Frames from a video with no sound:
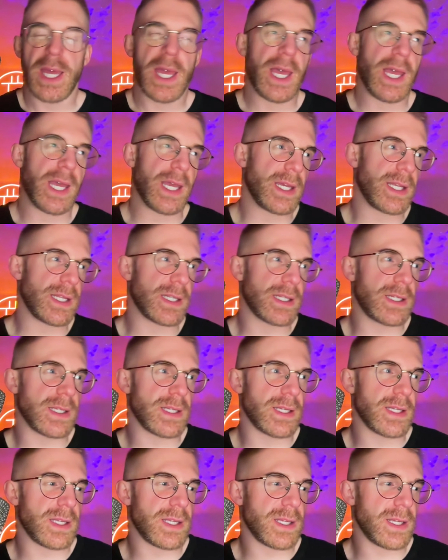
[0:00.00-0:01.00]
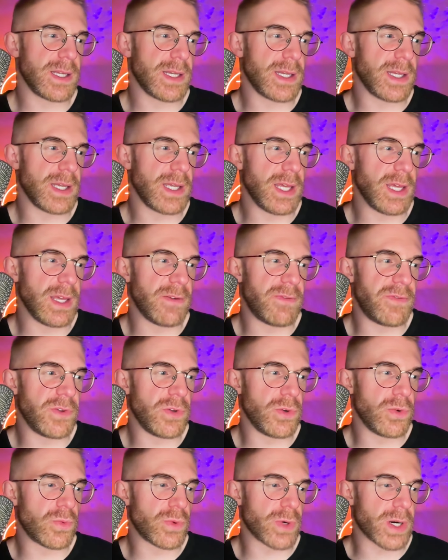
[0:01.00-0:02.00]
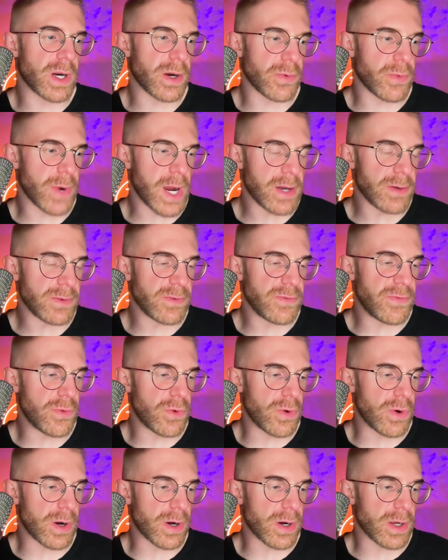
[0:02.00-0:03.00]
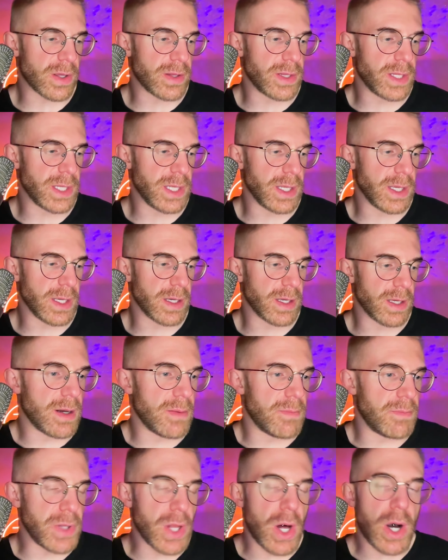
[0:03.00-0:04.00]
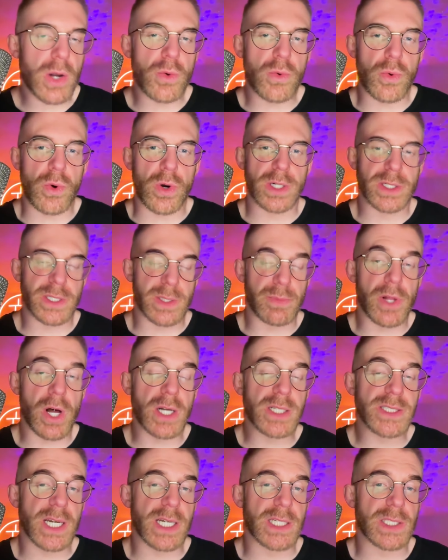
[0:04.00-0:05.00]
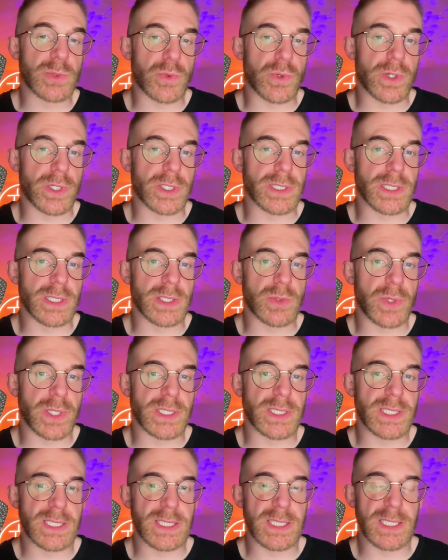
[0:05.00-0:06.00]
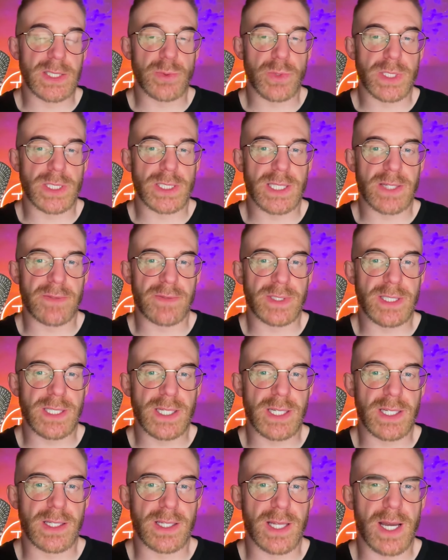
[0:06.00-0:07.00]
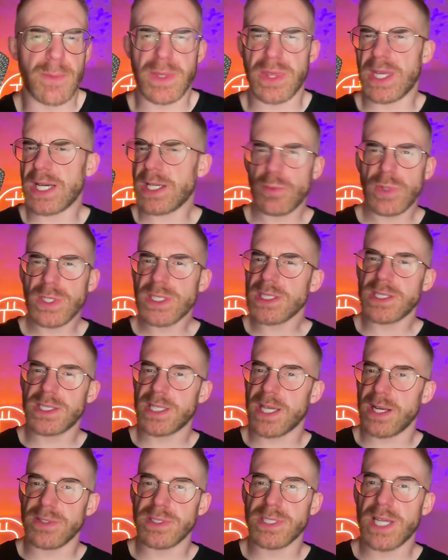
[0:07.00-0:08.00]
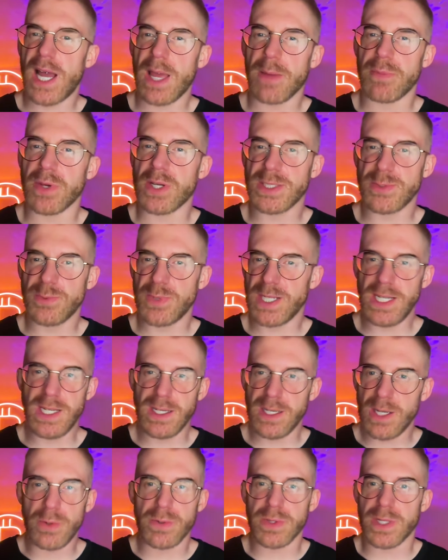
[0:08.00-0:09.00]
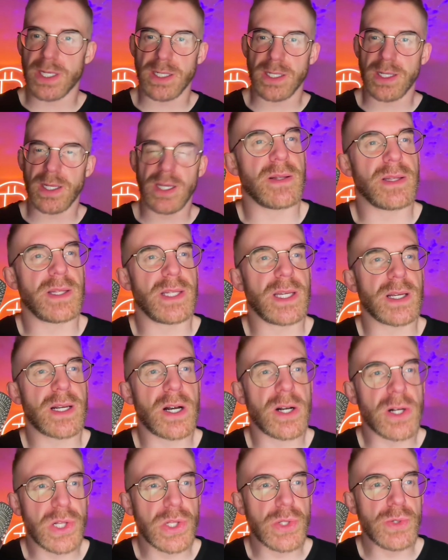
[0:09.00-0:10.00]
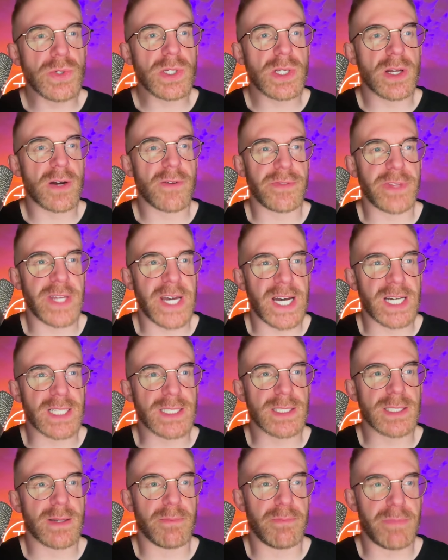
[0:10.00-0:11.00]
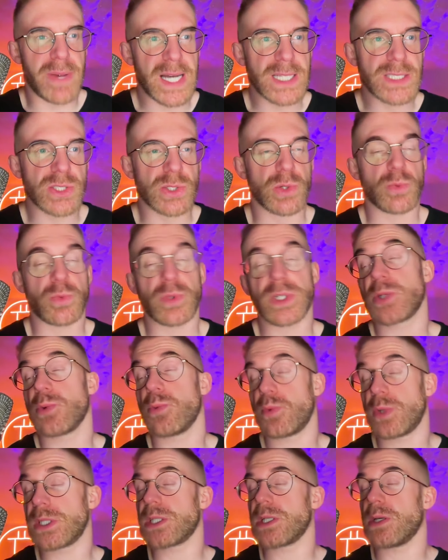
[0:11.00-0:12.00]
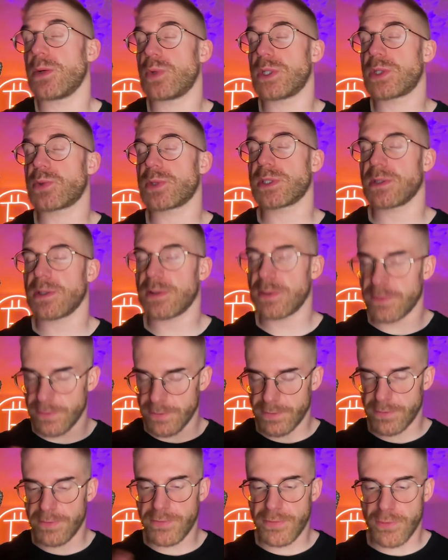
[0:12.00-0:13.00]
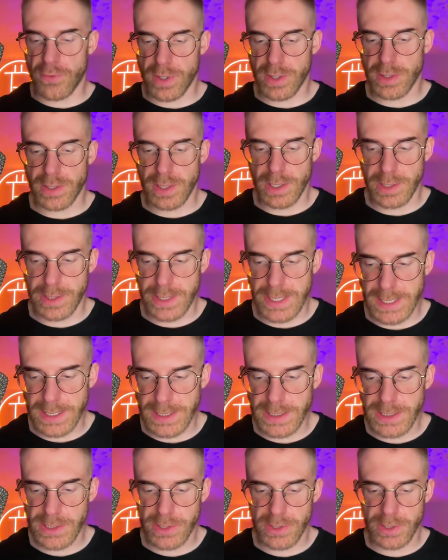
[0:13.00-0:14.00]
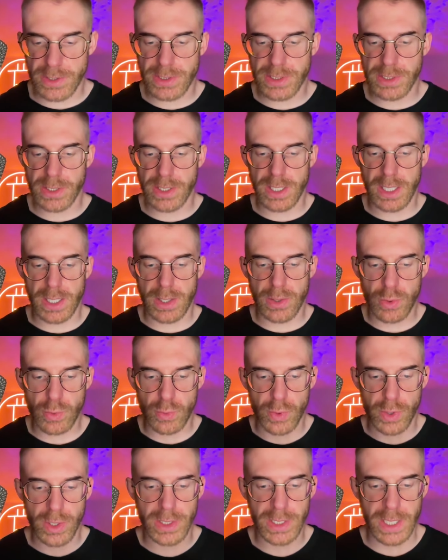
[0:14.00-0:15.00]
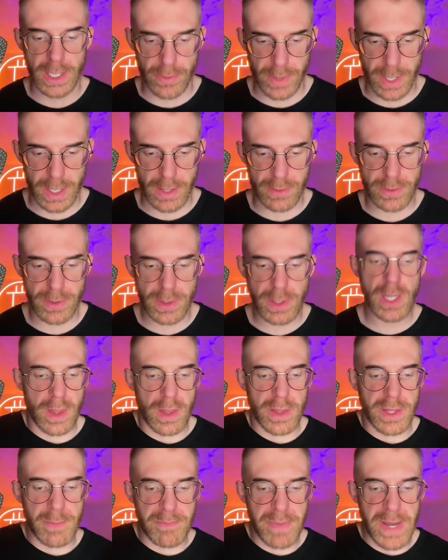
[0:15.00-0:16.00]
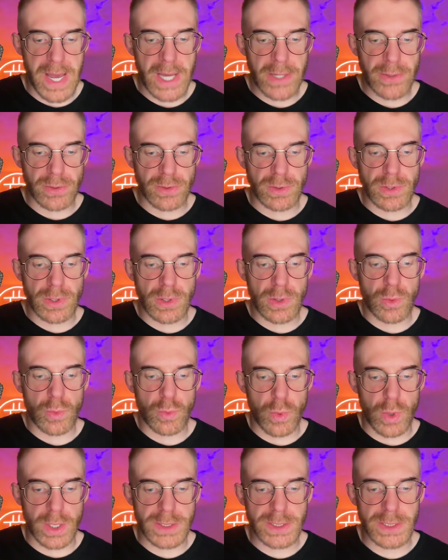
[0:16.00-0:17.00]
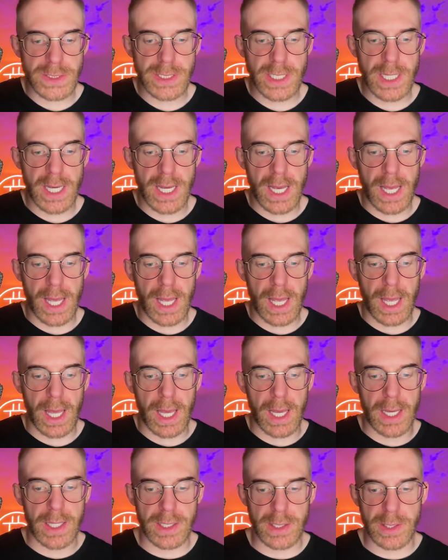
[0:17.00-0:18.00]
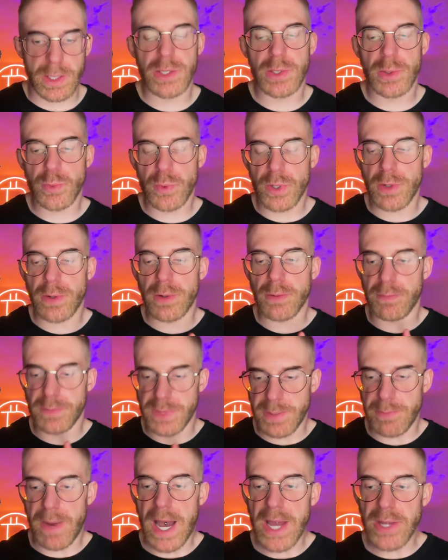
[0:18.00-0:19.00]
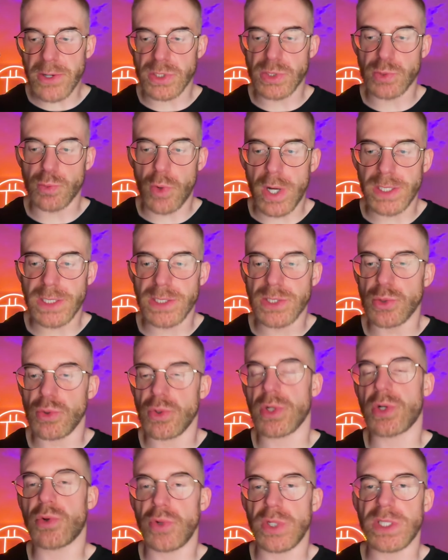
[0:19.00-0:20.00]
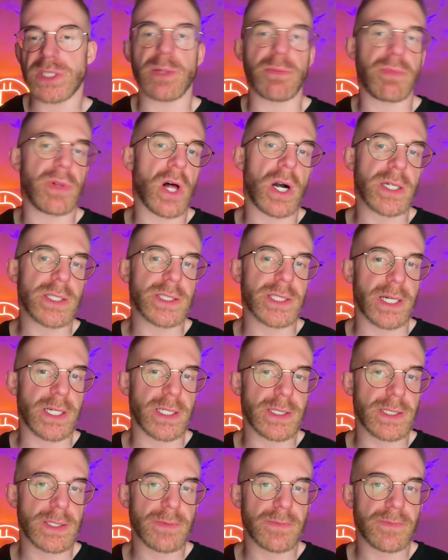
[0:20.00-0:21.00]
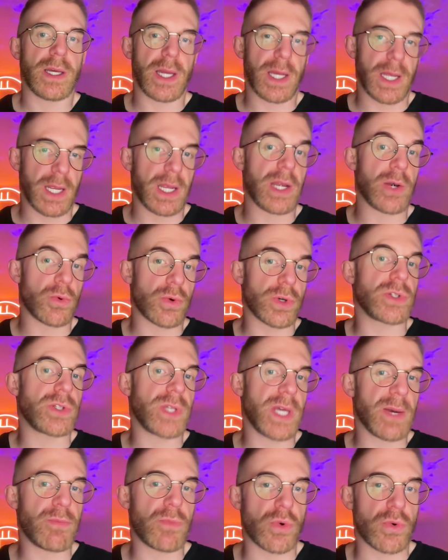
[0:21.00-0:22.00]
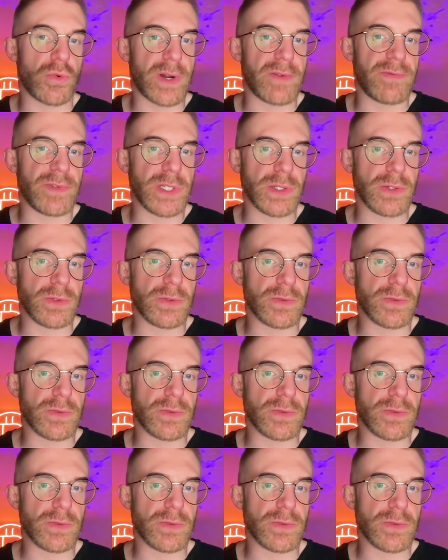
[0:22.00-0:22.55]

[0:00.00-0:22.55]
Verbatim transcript: And if you were around for the uh, block war, the block size wars in twenty sixteen, twenty seventeen, I mean, that was a scary time because we didn't know then. The conclusion of that battle, which was, which was for the listeners uh, who weren't around, the battle was that there were, the miners wanted to increase the block size in order to get more revenue,